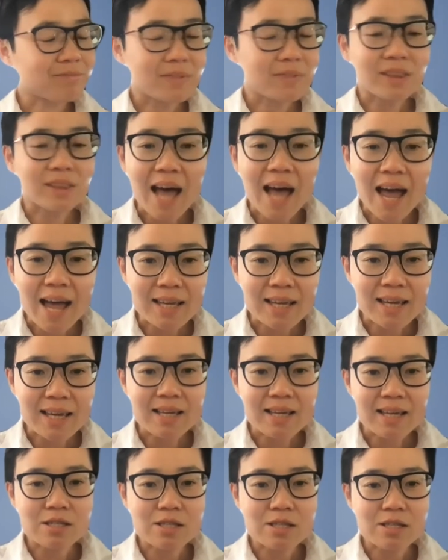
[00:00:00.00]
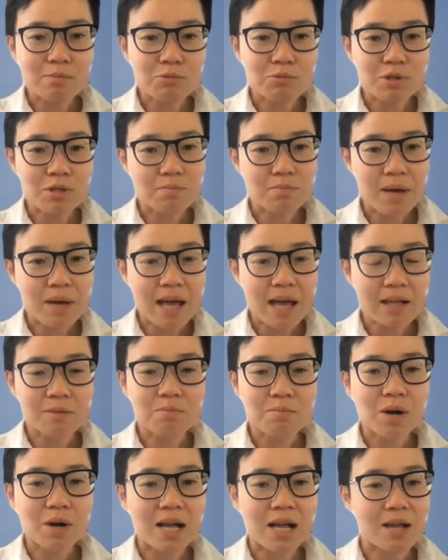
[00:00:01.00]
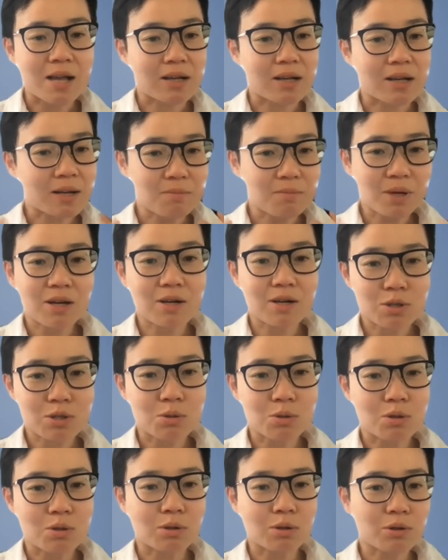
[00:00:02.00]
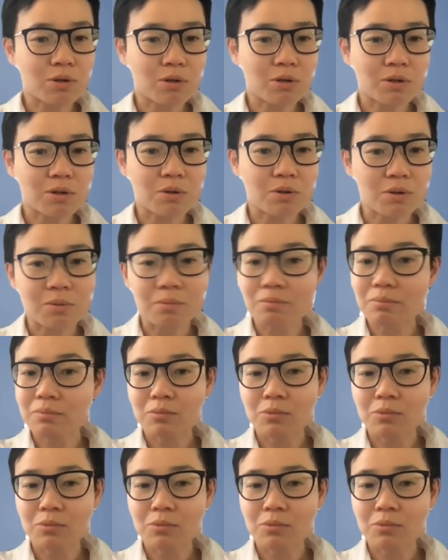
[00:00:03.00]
lacking in some respect comp compared to the local